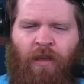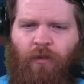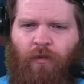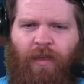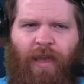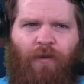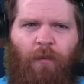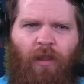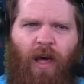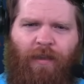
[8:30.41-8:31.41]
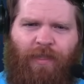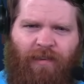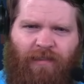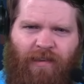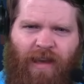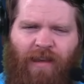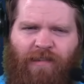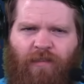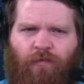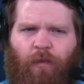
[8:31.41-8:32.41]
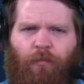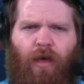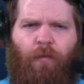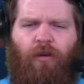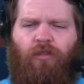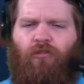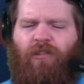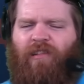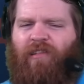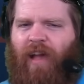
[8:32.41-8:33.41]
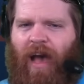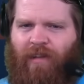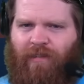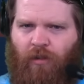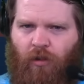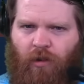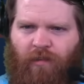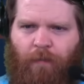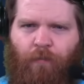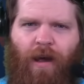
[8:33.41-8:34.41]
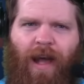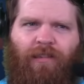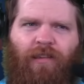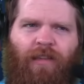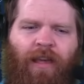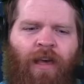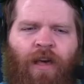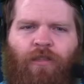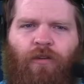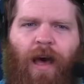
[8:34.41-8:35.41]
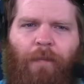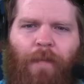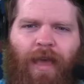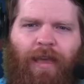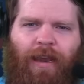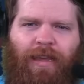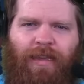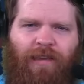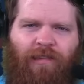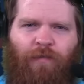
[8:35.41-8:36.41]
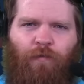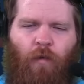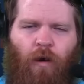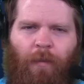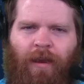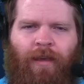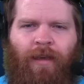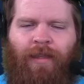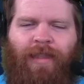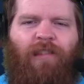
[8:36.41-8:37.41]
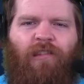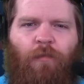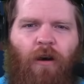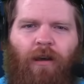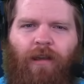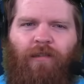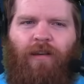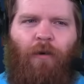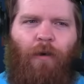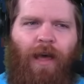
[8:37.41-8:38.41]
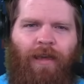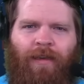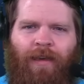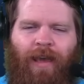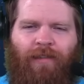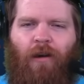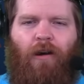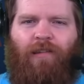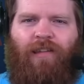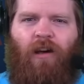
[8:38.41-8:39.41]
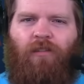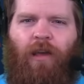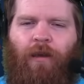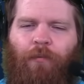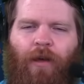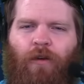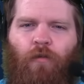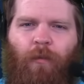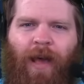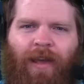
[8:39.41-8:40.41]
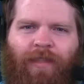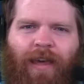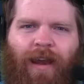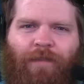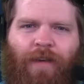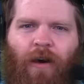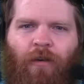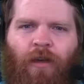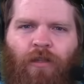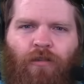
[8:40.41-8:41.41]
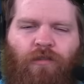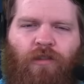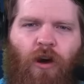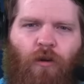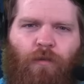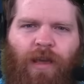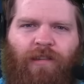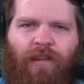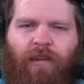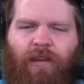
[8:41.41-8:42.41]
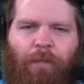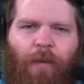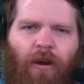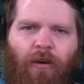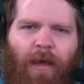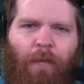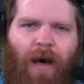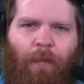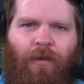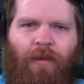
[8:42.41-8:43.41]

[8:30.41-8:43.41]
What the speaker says: They're giving him a lot of things to digest with the playbook. They're disguising looks in practice. Like, they're not making it easy for him. And that's smart because you know what? It's hard as hell to play quarterback in the NFL. There's no reason to butter him up.